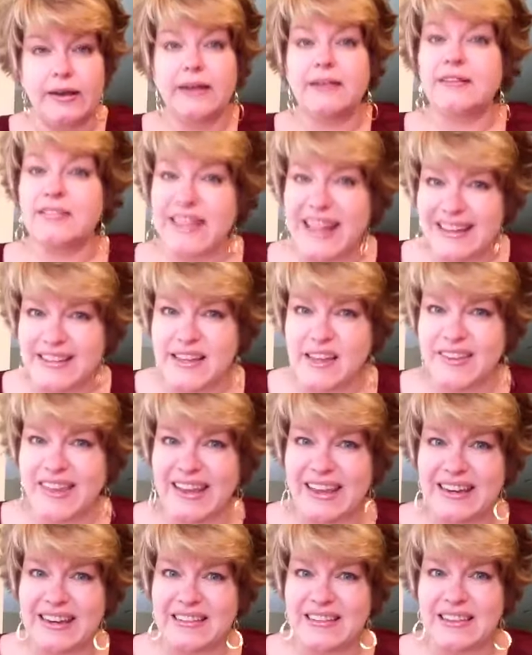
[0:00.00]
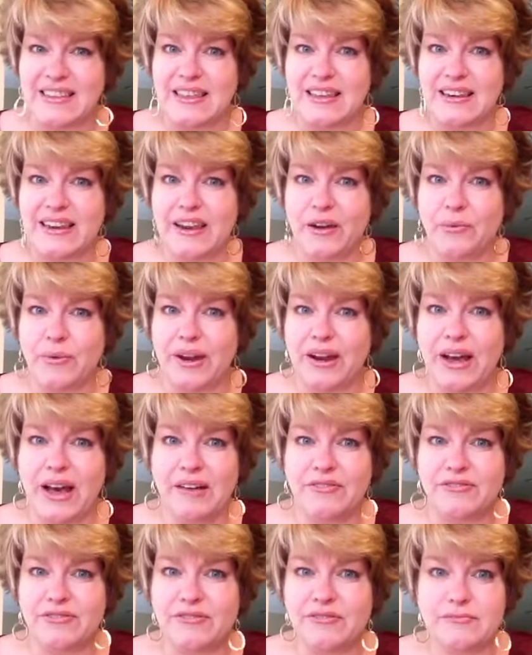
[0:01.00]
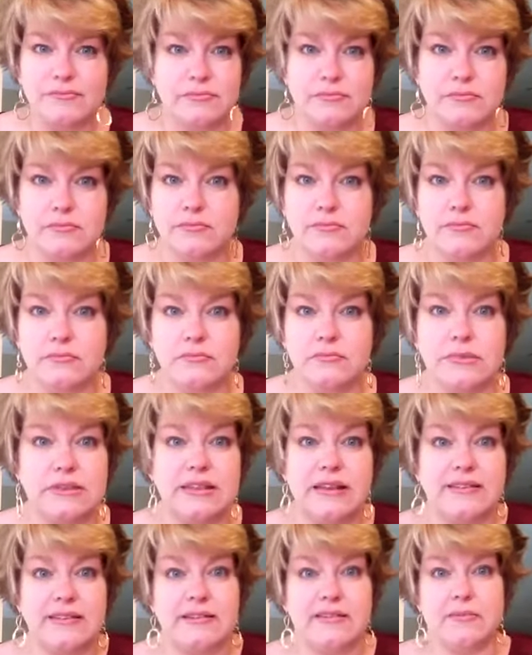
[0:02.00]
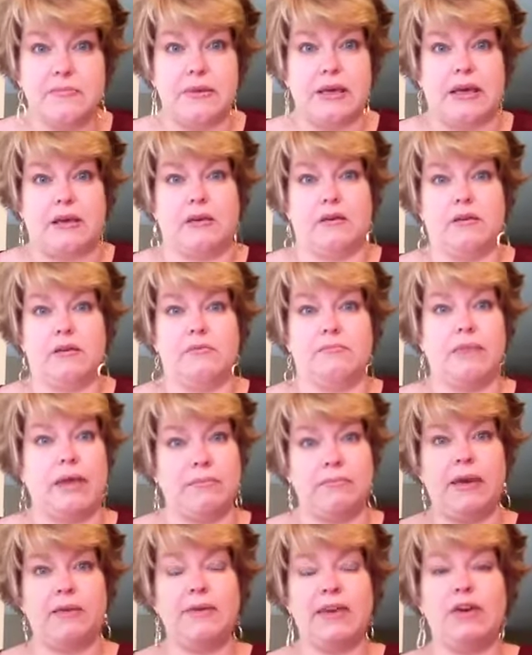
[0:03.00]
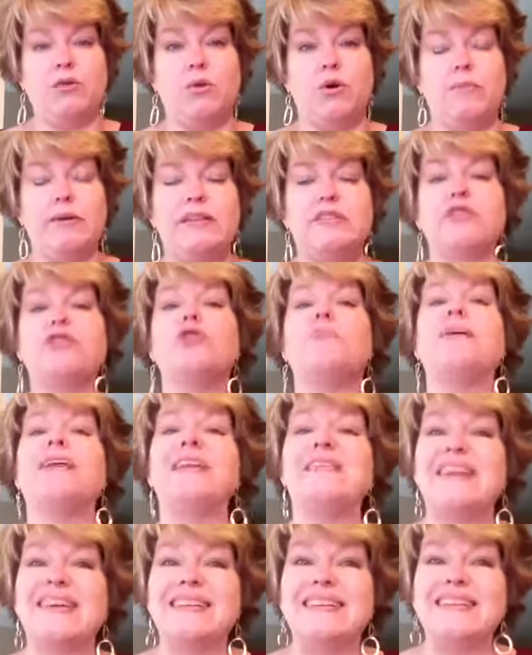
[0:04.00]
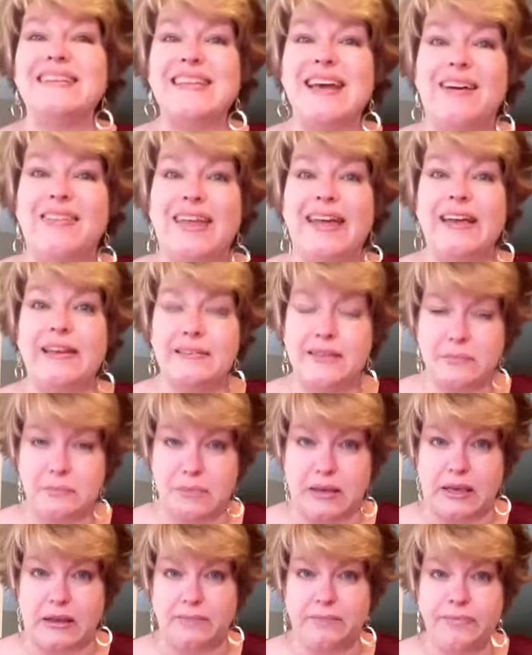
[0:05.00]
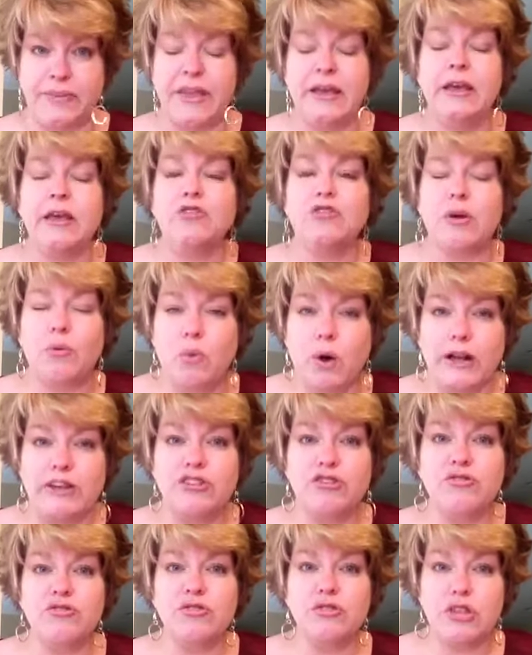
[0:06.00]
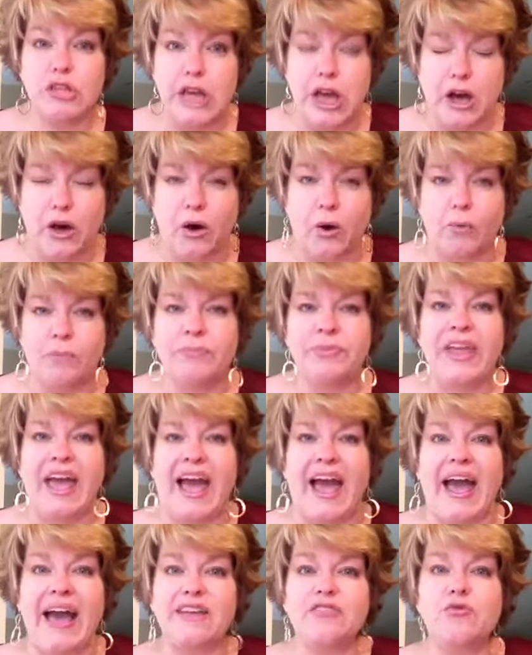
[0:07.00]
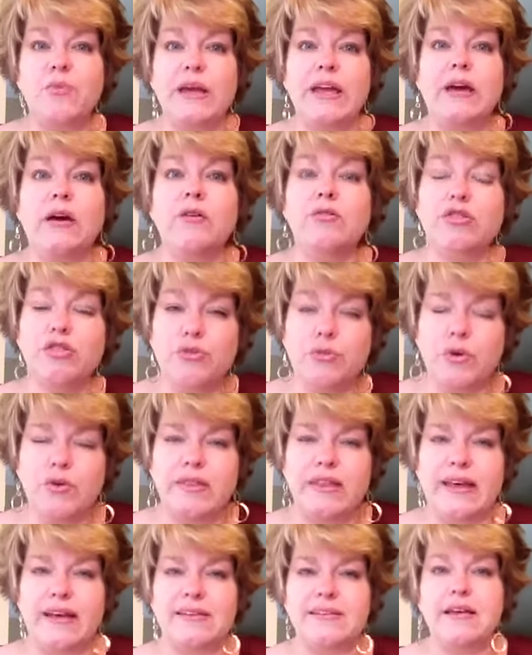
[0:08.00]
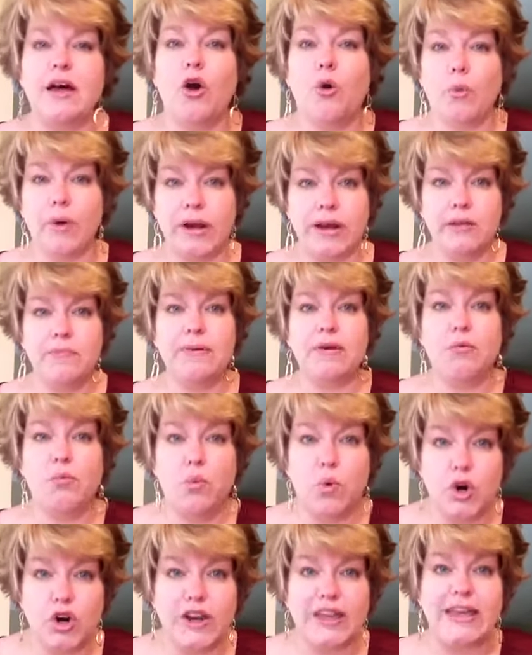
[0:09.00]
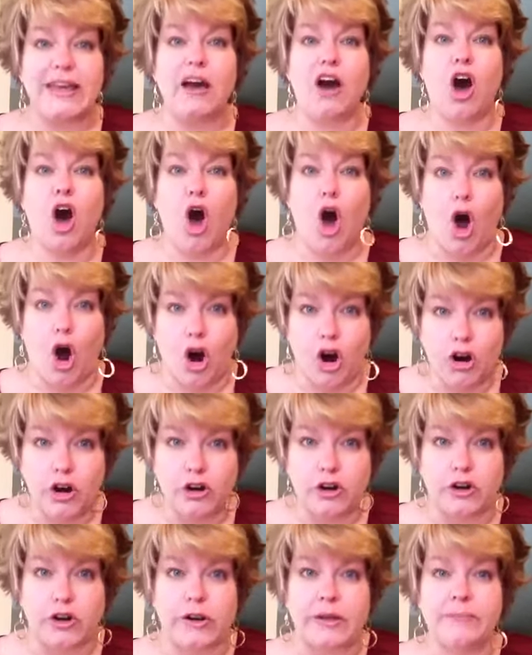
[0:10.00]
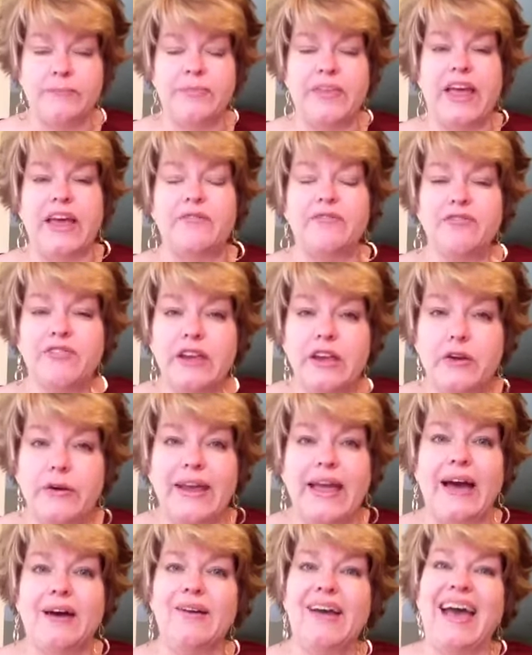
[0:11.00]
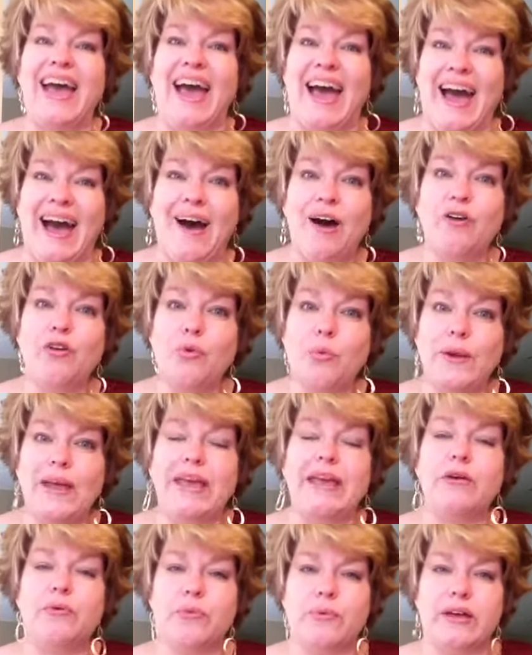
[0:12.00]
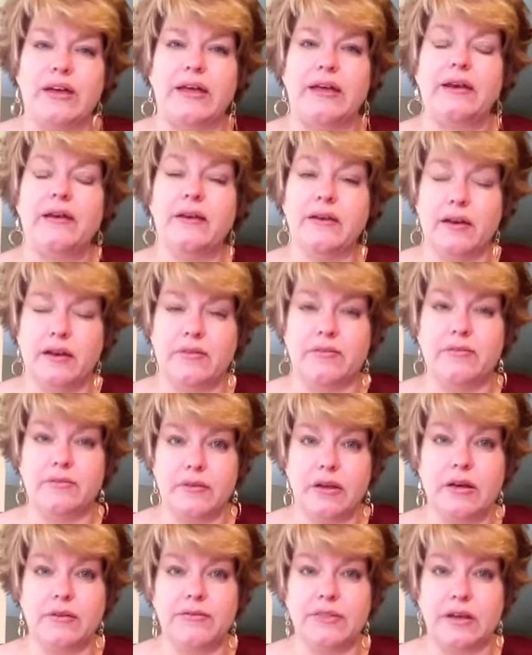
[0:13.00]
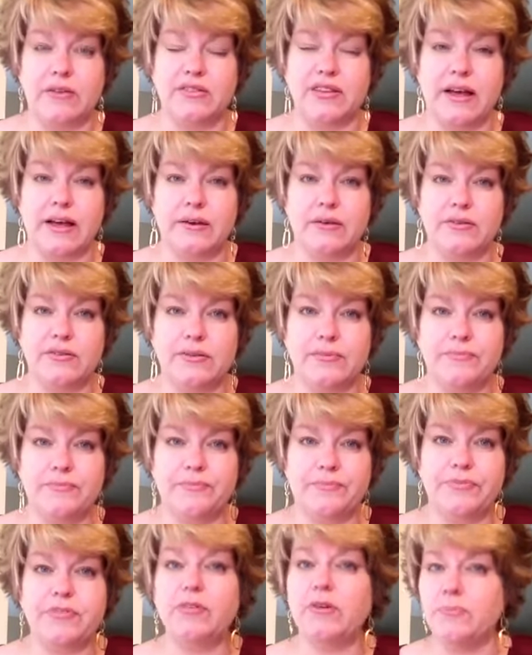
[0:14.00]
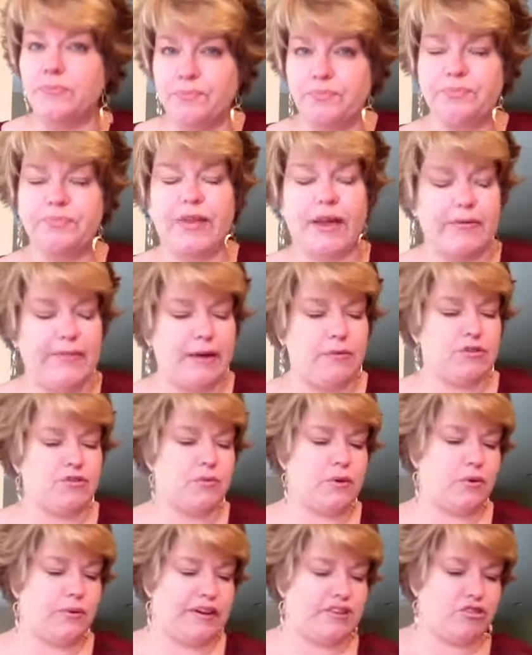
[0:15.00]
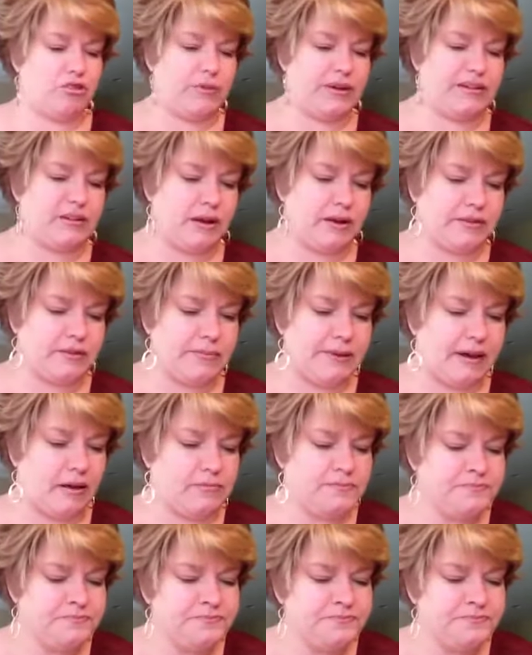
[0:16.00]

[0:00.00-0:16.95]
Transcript: Does that sound like an easy thing to get rid of? It doesn't to me. Maybe it will be to you, but it doesn't sound like it to me. So I want you to know, as we go through this, we're going to be working hard at figuring out how do we get rid of those idols. So that was one question we talked about.